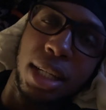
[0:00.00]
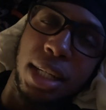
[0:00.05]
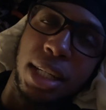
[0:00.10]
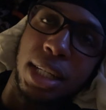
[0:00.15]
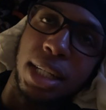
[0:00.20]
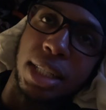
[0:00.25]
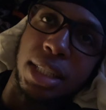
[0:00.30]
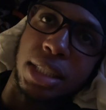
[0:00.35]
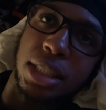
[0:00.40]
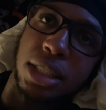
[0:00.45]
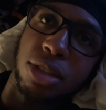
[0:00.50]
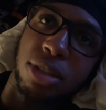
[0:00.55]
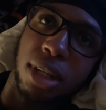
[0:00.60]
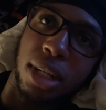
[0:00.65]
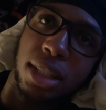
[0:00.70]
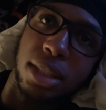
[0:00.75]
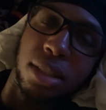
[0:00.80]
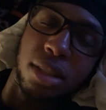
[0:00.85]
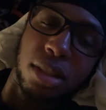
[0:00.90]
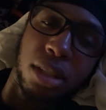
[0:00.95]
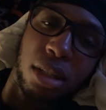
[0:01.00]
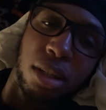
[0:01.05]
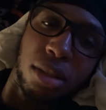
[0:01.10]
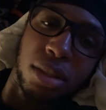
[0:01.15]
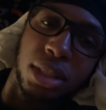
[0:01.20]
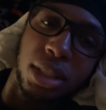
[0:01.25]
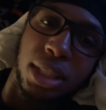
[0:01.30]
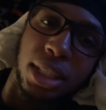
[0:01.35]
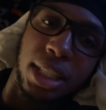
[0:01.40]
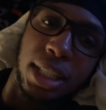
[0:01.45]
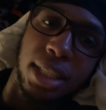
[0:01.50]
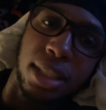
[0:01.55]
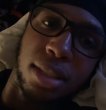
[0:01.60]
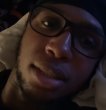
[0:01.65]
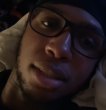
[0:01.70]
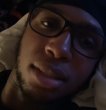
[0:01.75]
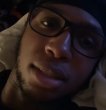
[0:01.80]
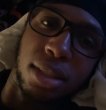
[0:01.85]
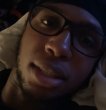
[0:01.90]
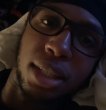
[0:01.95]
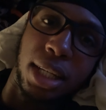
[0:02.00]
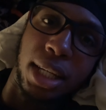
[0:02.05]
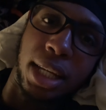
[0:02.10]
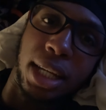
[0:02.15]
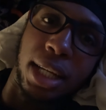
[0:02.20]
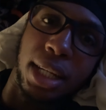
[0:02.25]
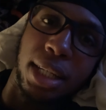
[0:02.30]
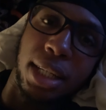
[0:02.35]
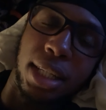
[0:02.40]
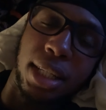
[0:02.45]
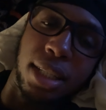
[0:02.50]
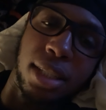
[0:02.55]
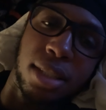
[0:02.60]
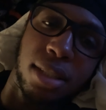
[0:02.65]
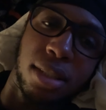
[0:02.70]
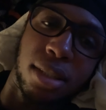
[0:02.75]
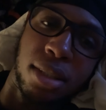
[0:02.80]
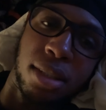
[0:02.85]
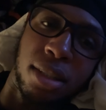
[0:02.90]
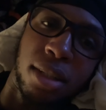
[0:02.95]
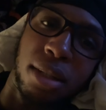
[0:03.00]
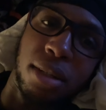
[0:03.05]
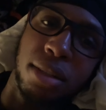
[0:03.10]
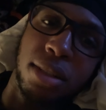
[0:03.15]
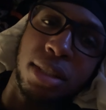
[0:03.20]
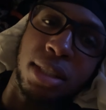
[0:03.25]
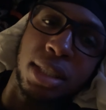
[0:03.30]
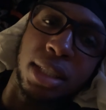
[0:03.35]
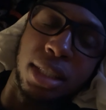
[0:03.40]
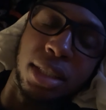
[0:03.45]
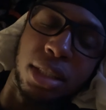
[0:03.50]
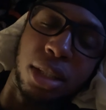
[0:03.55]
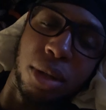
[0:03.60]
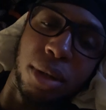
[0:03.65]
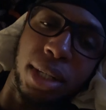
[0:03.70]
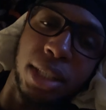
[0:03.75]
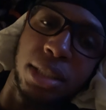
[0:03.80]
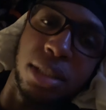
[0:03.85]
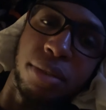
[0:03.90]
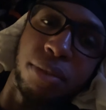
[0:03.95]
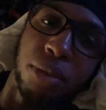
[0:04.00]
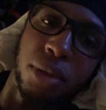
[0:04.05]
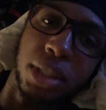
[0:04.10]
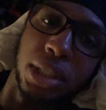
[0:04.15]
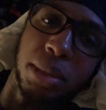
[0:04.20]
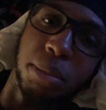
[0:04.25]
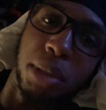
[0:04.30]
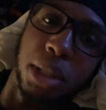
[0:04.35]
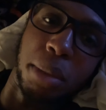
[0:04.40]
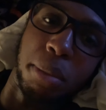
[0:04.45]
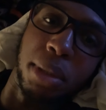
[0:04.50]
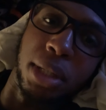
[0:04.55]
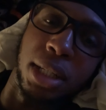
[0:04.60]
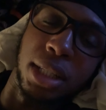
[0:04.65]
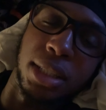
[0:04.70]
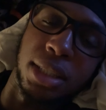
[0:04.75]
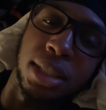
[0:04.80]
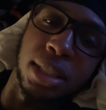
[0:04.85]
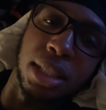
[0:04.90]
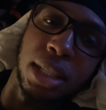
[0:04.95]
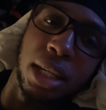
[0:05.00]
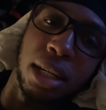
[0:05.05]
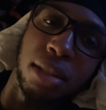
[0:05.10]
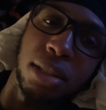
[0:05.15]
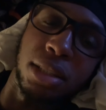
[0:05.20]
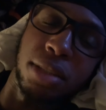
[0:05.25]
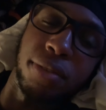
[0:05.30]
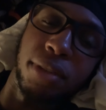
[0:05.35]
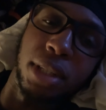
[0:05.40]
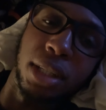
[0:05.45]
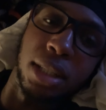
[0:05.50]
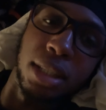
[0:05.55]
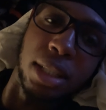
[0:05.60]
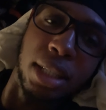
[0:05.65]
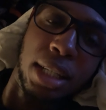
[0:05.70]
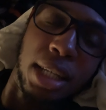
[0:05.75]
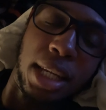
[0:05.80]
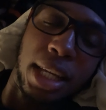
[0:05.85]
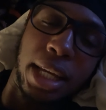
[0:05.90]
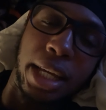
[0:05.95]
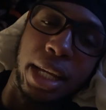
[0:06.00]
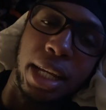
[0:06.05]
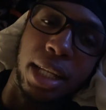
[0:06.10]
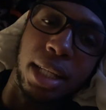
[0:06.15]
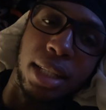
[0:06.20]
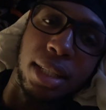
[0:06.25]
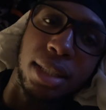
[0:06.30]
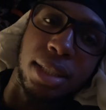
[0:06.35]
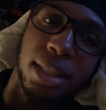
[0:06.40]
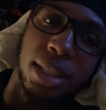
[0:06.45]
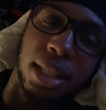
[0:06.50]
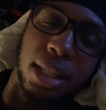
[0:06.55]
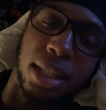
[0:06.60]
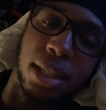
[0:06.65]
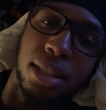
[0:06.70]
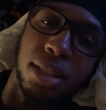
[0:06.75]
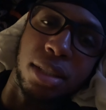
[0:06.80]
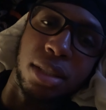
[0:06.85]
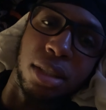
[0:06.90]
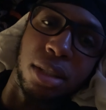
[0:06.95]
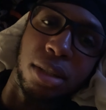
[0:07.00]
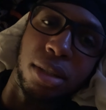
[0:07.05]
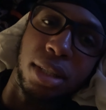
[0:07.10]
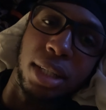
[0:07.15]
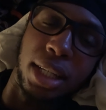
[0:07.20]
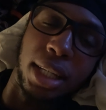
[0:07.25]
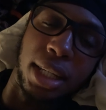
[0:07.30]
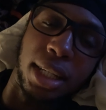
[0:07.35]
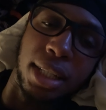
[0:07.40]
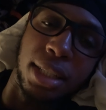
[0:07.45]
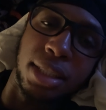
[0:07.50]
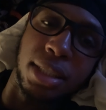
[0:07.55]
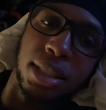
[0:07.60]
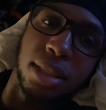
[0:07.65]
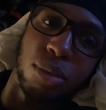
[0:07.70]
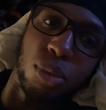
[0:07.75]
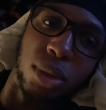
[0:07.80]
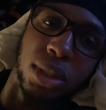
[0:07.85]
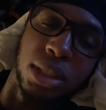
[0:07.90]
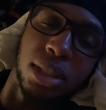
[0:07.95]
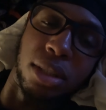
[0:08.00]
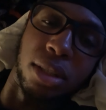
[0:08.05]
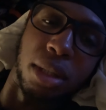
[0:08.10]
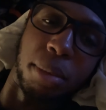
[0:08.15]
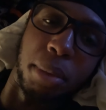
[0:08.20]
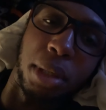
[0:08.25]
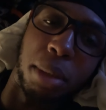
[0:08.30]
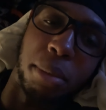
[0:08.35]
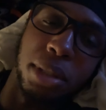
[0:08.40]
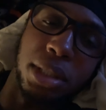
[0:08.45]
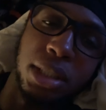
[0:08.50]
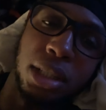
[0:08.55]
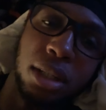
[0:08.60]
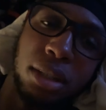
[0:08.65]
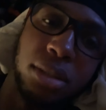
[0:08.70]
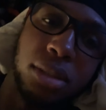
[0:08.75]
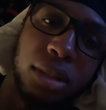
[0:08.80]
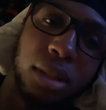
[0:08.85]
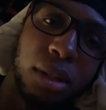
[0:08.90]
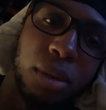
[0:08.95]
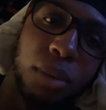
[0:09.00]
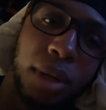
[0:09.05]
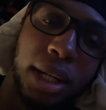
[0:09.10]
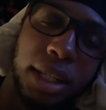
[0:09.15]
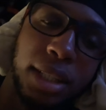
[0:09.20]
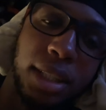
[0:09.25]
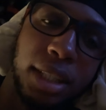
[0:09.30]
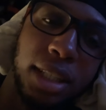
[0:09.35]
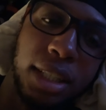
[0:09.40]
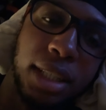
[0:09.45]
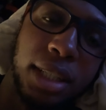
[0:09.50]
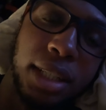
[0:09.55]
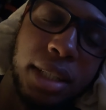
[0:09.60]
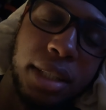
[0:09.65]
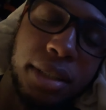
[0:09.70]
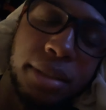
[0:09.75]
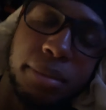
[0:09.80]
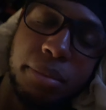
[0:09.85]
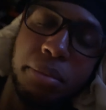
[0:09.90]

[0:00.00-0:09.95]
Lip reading: And she tries to talk to Issa, and Issa sends her as the voicemail because it's loud as fuck at the concert, and she wasn't going to be able to talk to her right then and there.